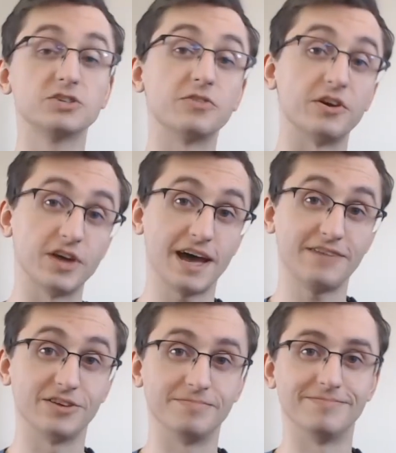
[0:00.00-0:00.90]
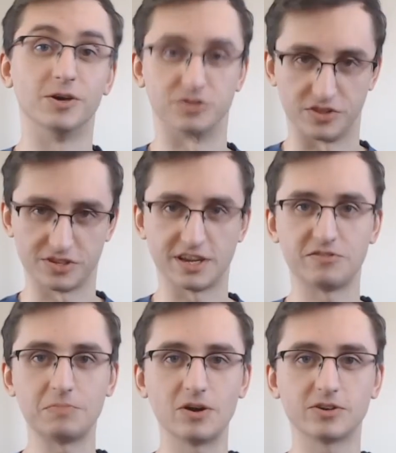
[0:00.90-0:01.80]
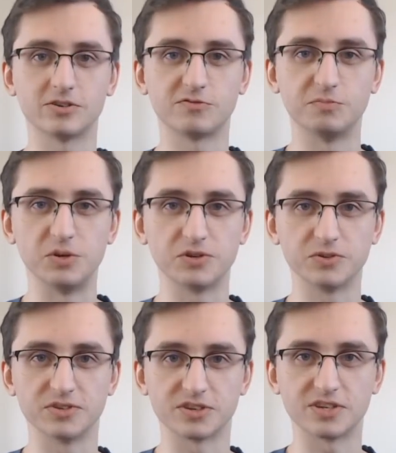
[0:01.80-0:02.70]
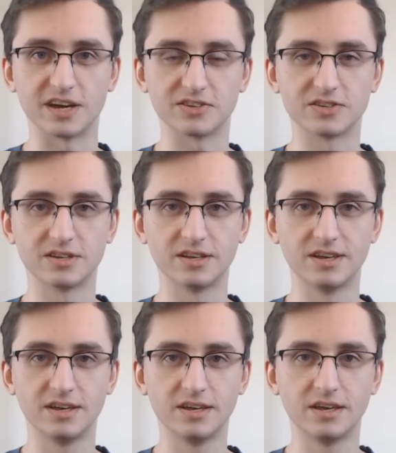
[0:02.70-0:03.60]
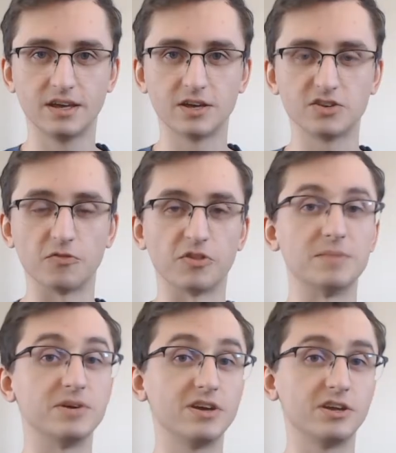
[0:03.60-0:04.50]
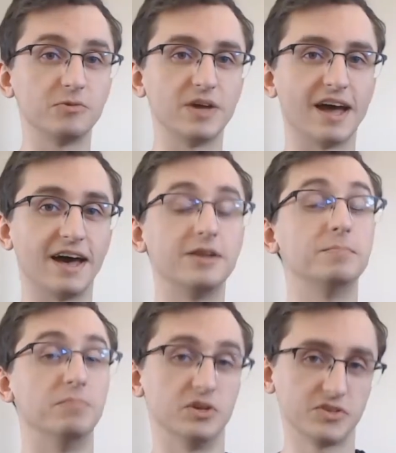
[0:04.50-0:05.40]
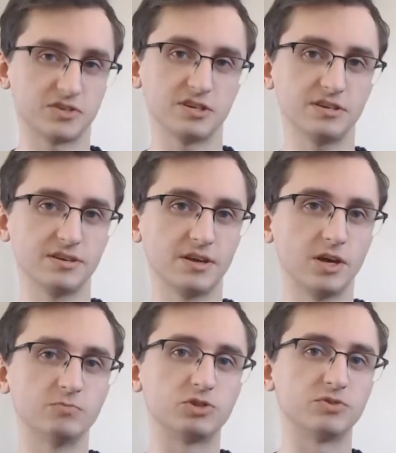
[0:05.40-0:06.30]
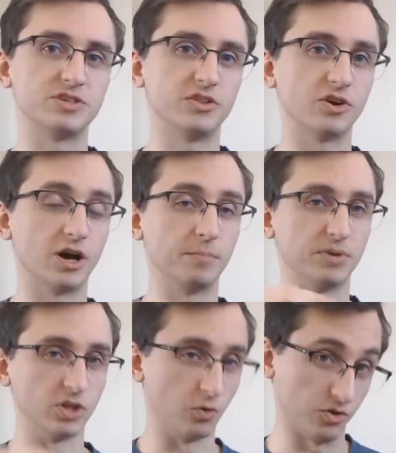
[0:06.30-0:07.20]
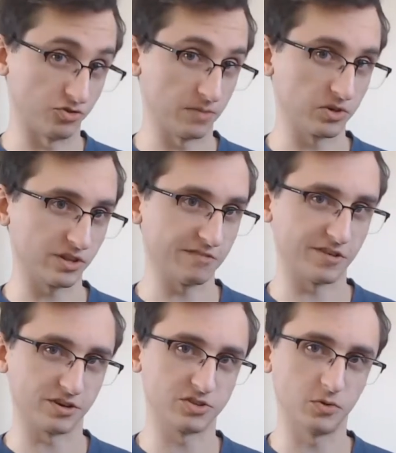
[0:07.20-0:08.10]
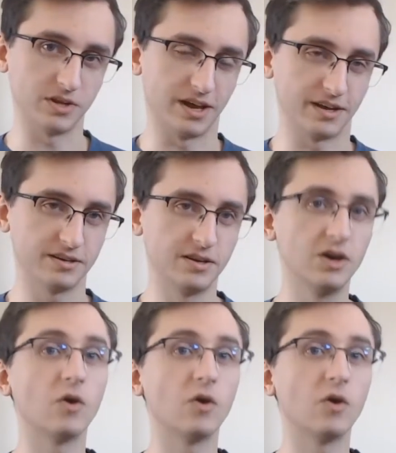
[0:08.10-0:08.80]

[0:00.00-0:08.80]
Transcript: So there you have it. Those are the 7 markers for musical success. So from the beginning we had middle C, which was either below the treble clef on its own line,